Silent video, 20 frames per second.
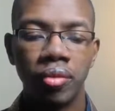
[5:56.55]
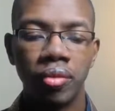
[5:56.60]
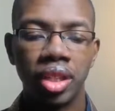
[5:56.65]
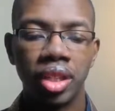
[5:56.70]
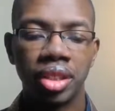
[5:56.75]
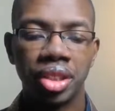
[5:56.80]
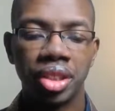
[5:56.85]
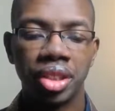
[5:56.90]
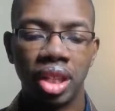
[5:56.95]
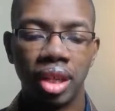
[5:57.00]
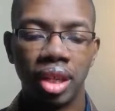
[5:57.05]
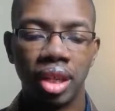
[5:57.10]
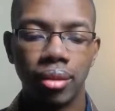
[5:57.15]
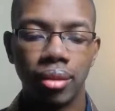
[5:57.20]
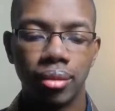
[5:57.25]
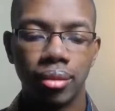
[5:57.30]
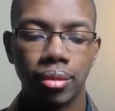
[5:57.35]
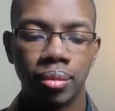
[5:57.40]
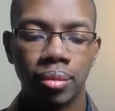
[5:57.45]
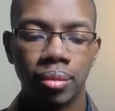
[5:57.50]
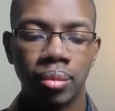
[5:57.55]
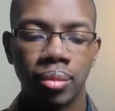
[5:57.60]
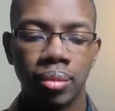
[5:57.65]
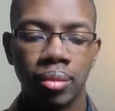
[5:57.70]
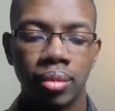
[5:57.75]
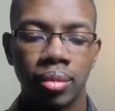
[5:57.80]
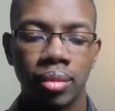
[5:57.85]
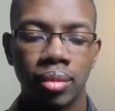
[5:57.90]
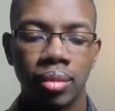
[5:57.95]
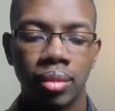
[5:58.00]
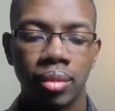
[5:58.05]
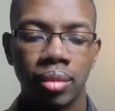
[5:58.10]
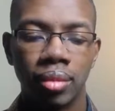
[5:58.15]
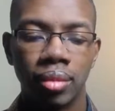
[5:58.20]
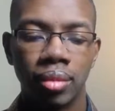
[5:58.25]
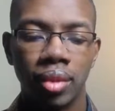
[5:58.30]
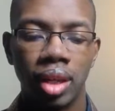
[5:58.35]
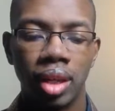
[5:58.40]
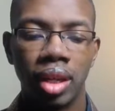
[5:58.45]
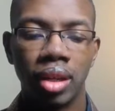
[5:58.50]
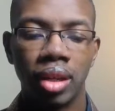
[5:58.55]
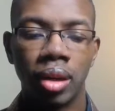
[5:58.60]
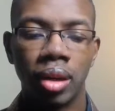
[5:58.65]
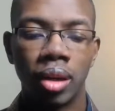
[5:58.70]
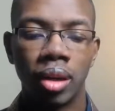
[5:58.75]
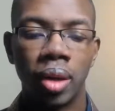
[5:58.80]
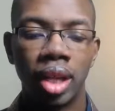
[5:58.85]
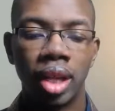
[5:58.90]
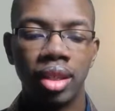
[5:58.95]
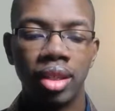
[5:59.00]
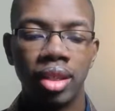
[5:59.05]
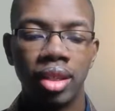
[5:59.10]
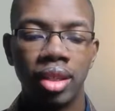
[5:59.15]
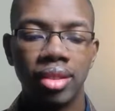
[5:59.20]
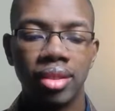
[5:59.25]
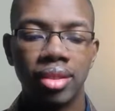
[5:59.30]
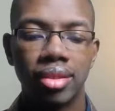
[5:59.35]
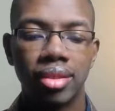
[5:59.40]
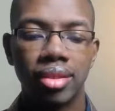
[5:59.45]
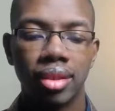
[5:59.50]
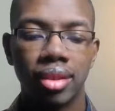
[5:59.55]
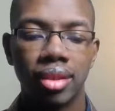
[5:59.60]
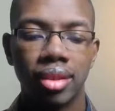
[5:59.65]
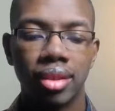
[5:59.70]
energy in our bellies,